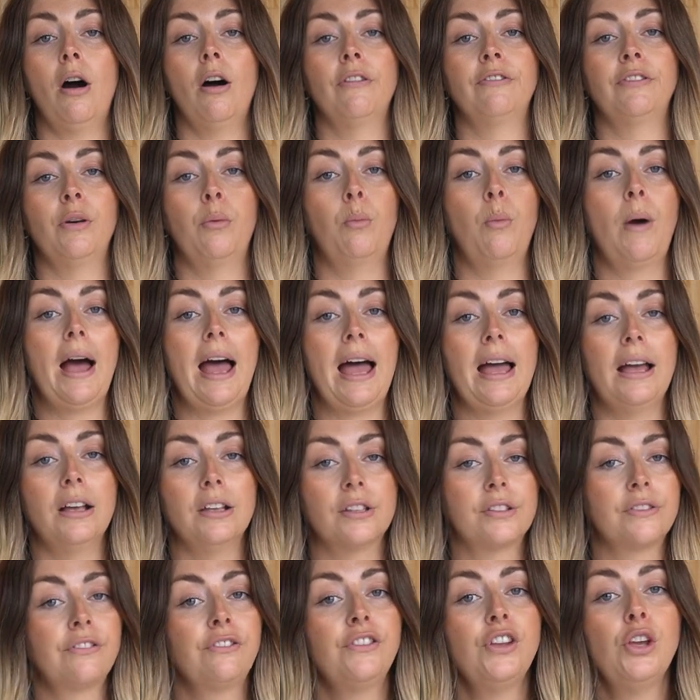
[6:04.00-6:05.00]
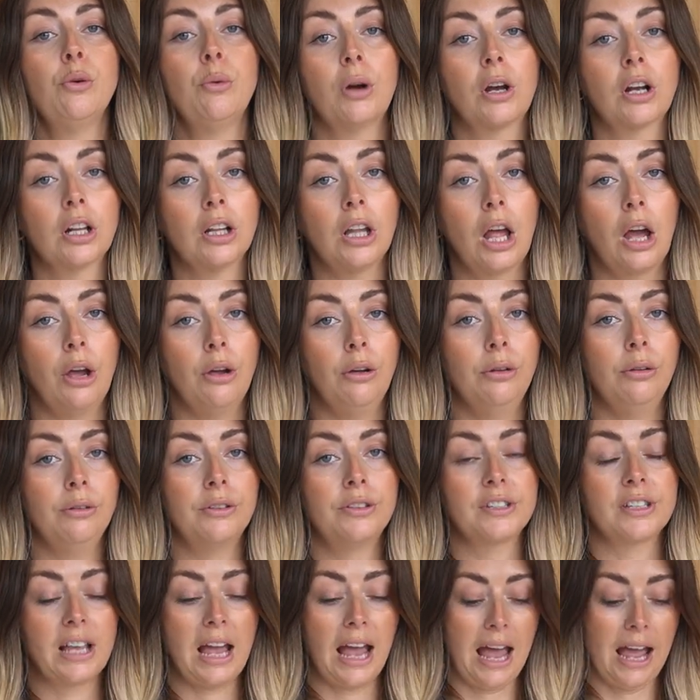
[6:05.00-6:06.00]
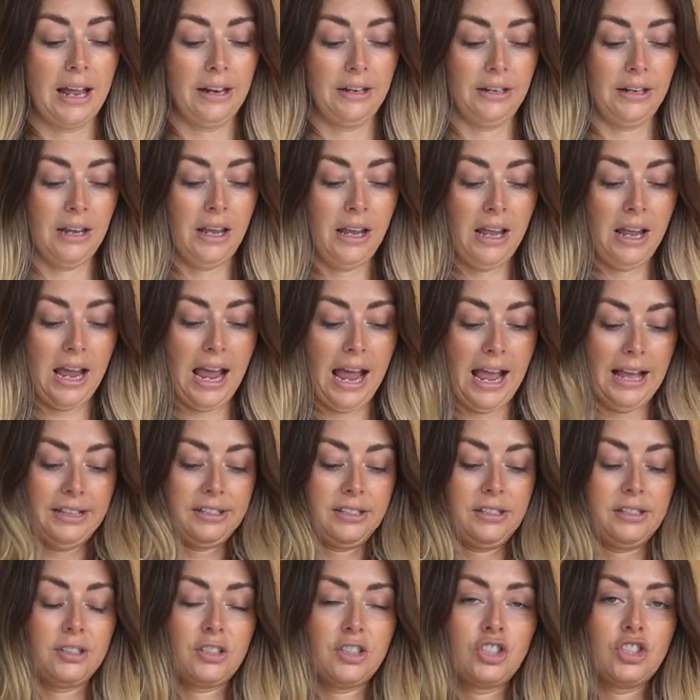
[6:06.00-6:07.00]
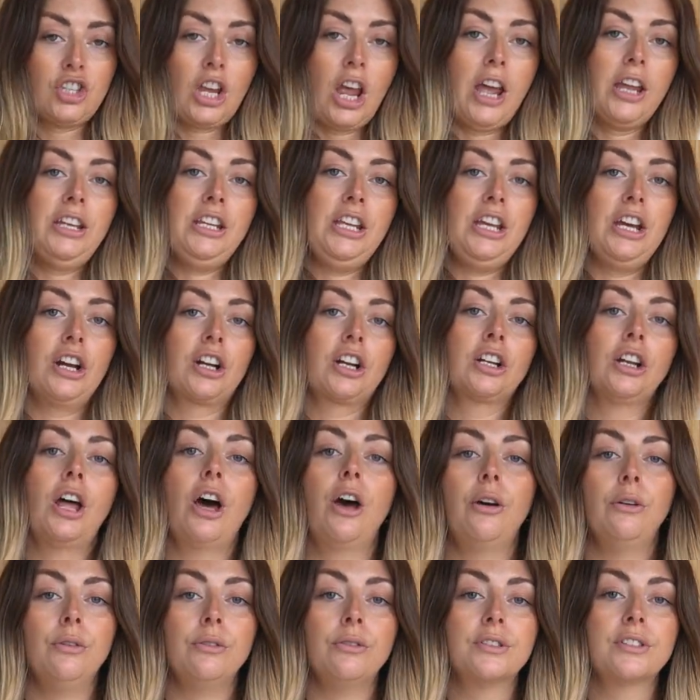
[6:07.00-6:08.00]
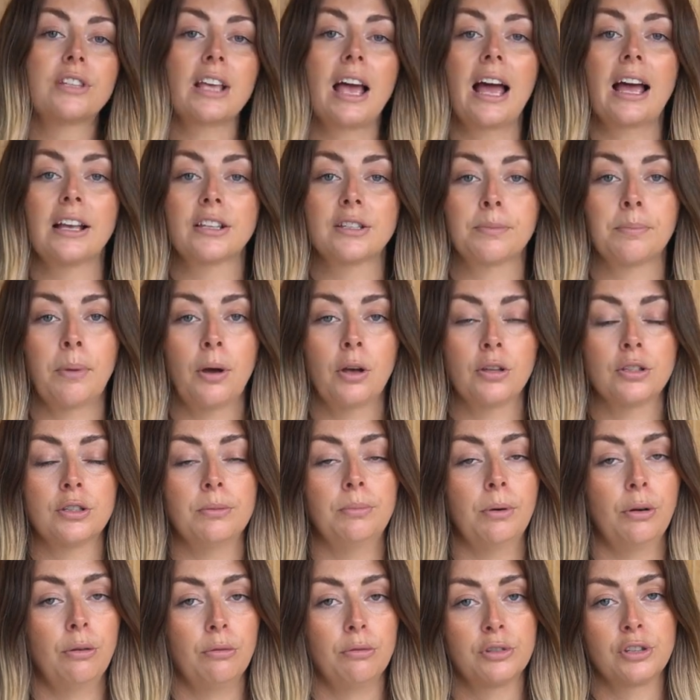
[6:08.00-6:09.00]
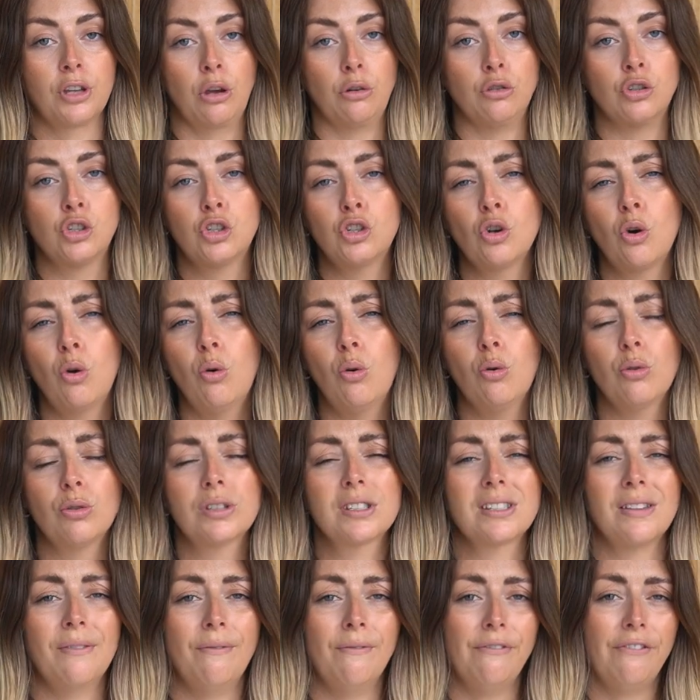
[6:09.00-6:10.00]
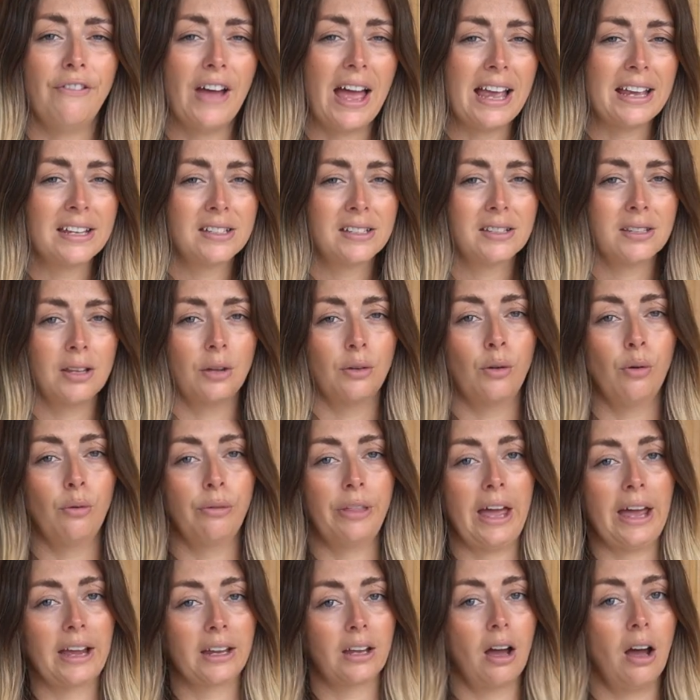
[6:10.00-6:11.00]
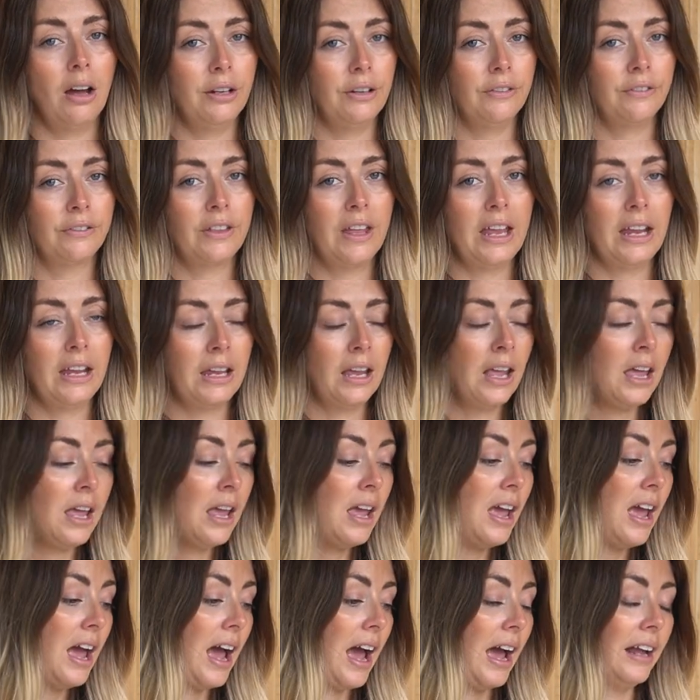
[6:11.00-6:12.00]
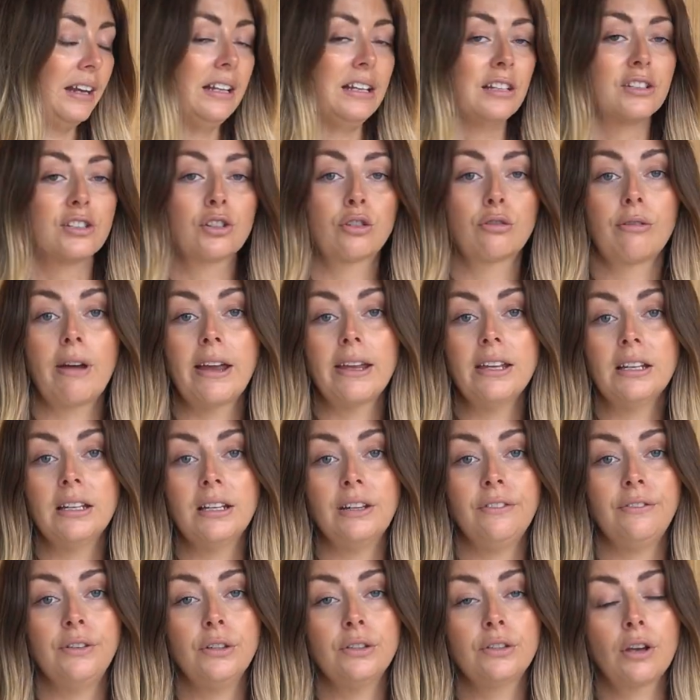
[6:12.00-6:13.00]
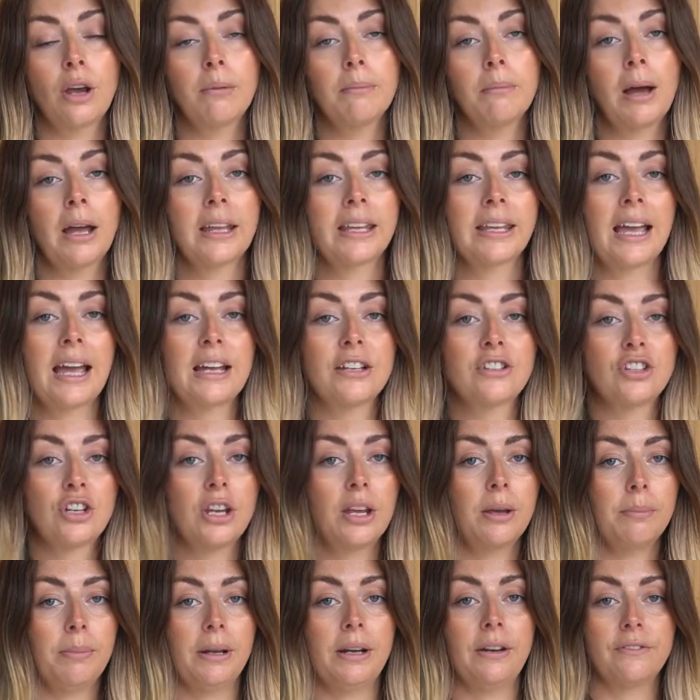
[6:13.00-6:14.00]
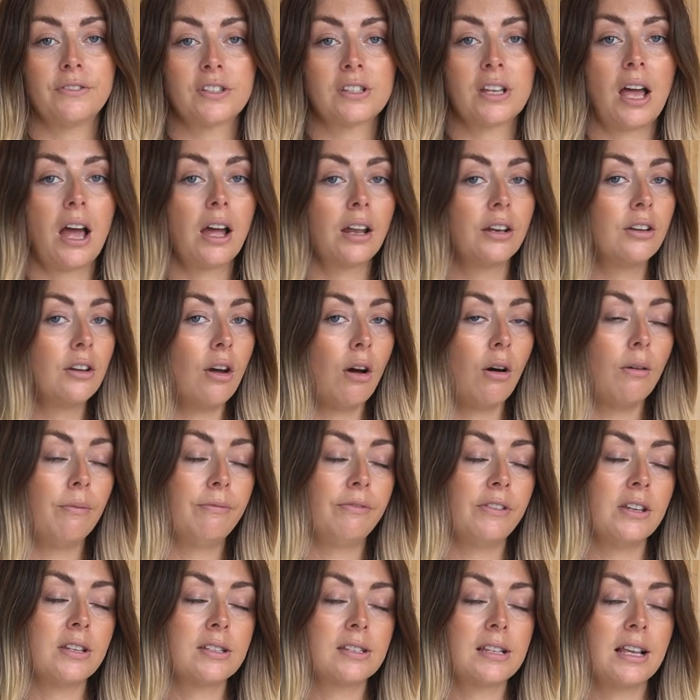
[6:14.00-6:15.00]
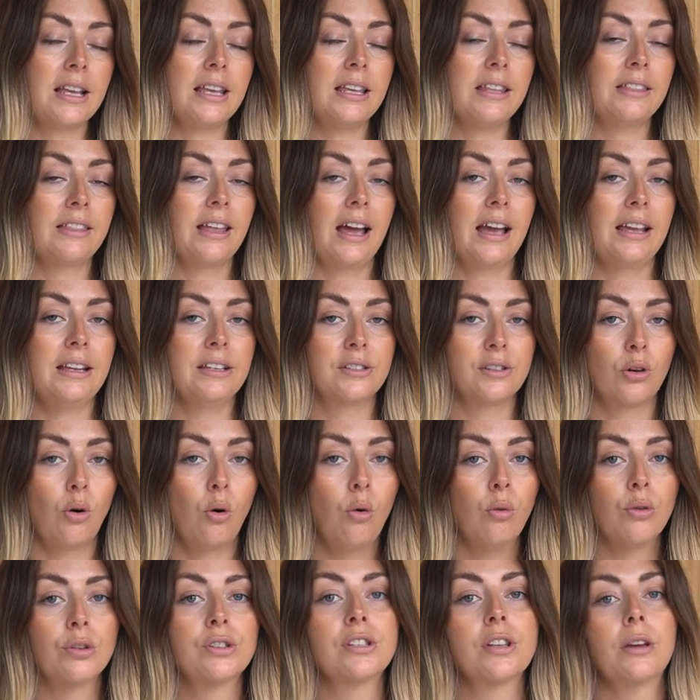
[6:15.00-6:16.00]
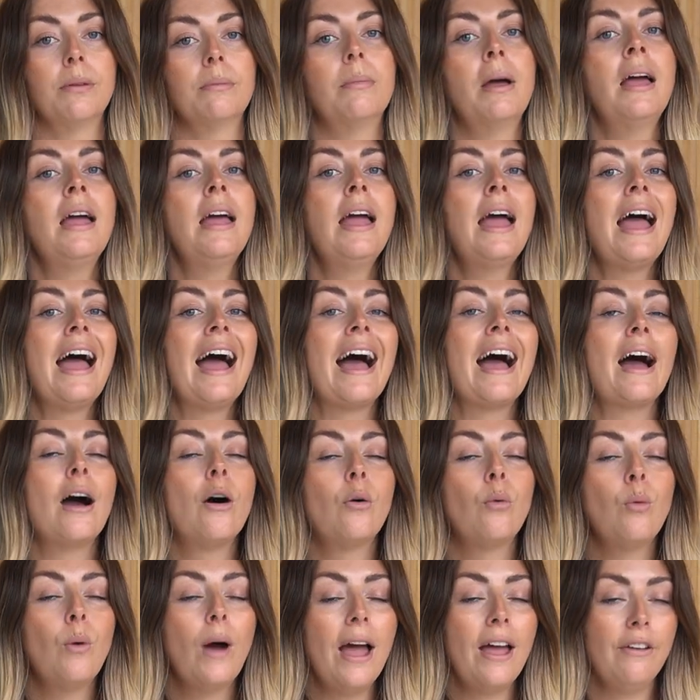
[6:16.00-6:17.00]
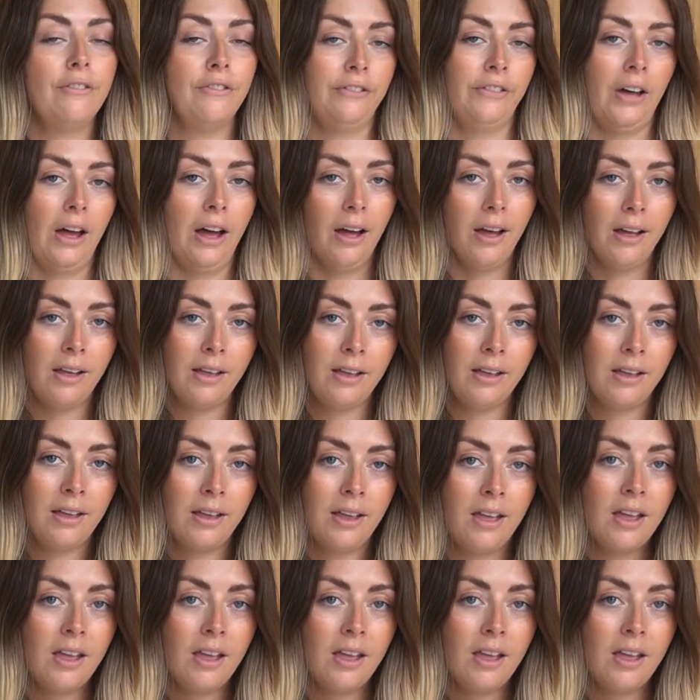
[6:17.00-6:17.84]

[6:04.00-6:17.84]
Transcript: off and wear as fewer clothes and as tinier clothes as possible, so shorts and vests and all that kind of thing, and it's great, and if you don't mind catching a bit of sun, obviously that is awesome. However,